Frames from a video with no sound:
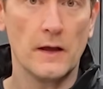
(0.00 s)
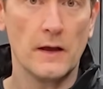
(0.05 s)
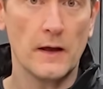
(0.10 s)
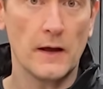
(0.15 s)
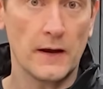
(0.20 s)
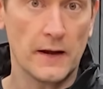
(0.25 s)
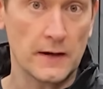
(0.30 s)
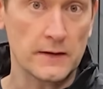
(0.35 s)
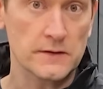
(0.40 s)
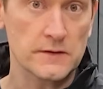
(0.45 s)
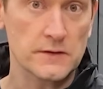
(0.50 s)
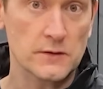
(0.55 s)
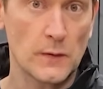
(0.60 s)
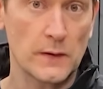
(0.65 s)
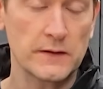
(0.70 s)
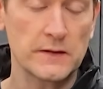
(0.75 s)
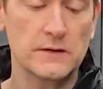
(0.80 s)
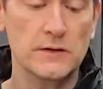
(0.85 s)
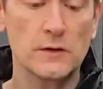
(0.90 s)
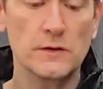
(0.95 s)
against
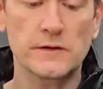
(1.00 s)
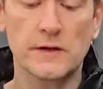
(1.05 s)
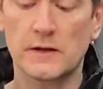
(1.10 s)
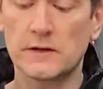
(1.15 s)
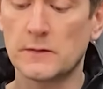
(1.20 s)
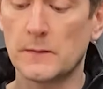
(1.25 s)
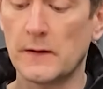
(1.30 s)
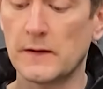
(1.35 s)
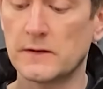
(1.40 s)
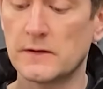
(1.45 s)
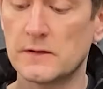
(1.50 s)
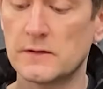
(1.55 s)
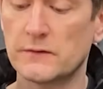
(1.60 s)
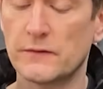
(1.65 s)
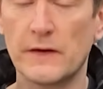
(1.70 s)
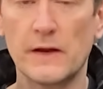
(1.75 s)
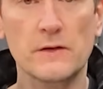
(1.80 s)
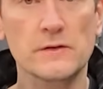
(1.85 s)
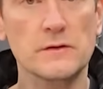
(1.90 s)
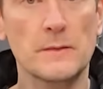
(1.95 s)
22 centimetres,
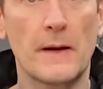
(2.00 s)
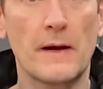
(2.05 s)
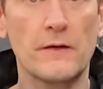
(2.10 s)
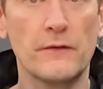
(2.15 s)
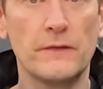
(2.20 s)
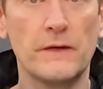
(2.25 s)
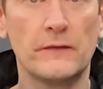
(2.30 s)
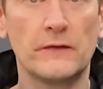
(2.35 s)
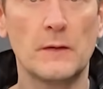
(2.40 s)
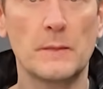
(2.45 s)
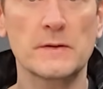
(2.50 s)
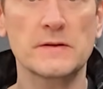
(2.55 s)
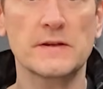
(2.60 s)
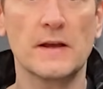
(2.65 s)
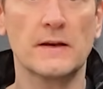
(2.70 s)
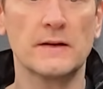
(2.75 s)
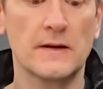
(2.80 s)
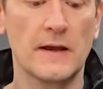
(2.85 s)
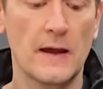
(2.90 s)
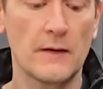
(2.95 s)
feels about
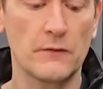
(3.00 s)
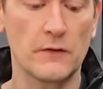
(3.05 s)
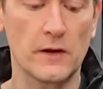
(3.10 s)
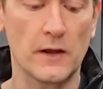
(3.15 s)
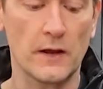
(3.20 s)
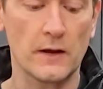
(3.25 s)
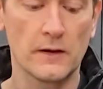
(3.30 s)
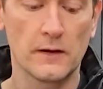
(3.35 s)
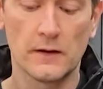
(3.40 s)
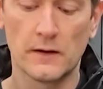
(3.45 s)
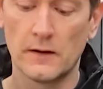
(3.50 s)
50% heavier